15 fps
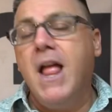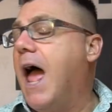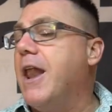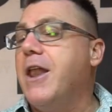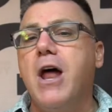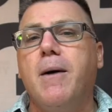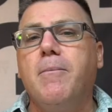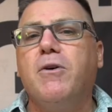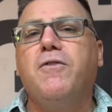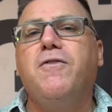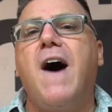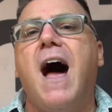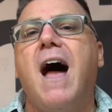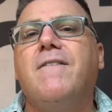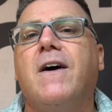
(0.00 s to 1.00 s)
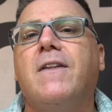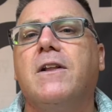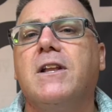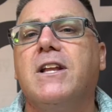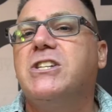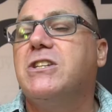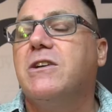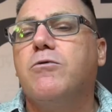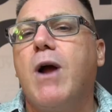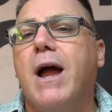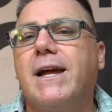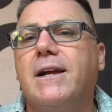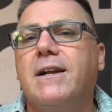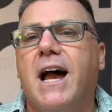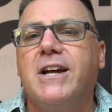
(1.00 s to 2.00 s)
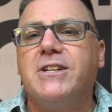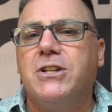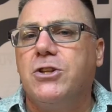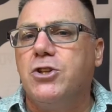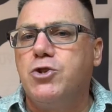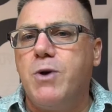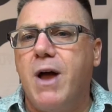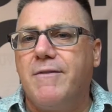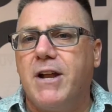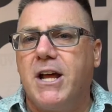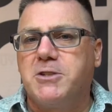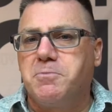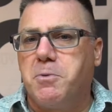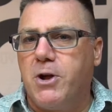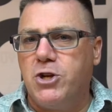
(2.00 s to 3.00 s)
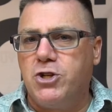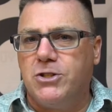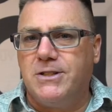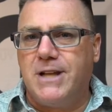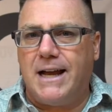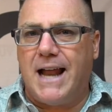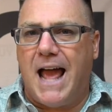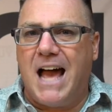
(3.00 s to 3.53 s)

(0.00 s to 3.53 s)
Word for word: And number five on the list of recognizing that you have an expiration date